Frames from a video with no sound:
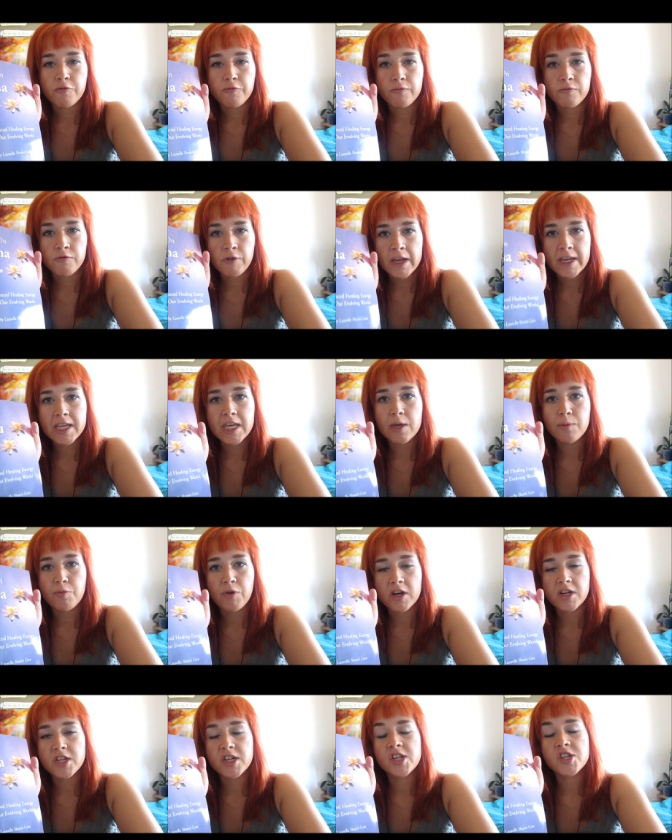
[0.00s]
Reiki
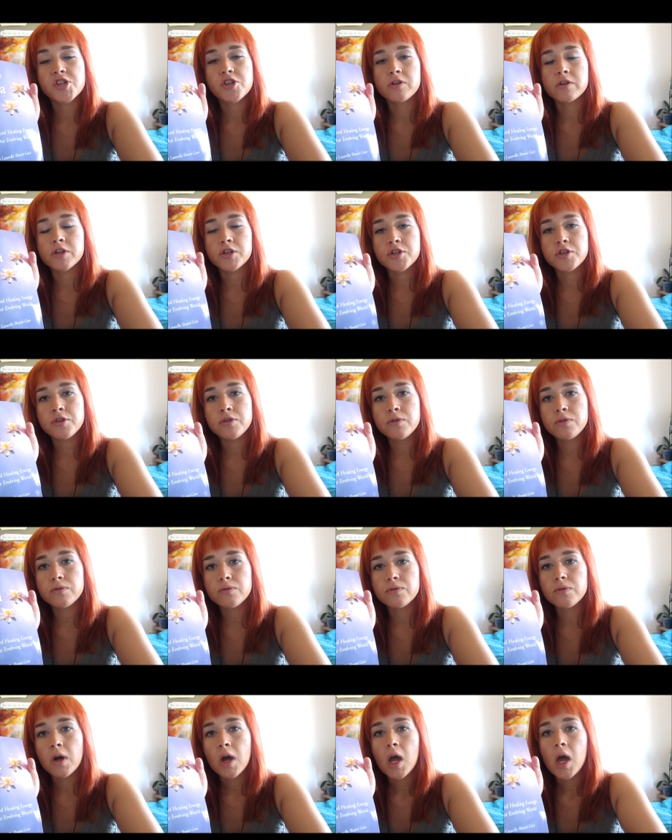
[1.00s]
practitioner
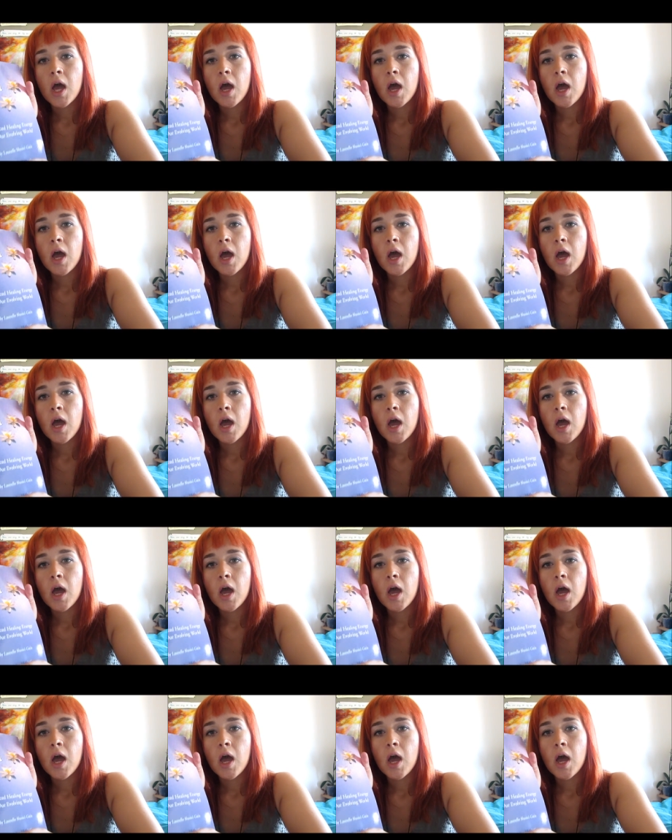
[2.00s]
2